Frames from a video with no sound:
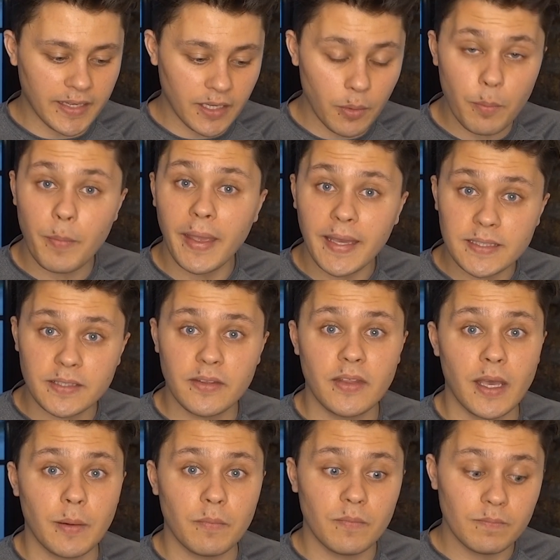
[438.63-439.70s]
commend
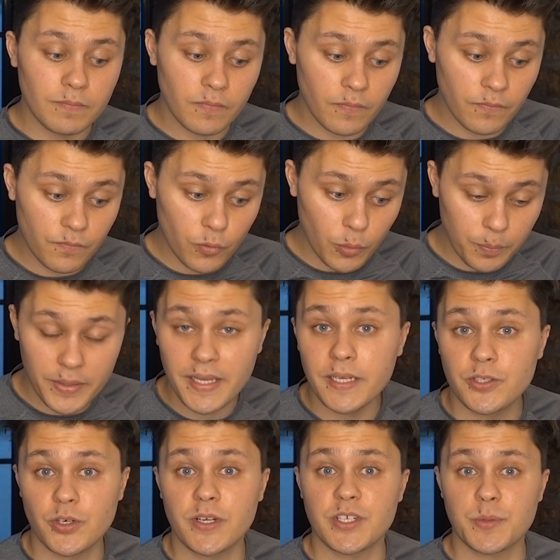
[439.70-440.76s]
them for being
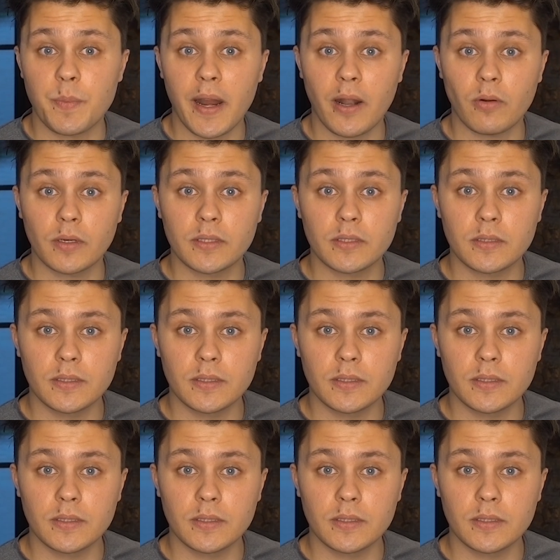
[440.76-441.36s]
transparent.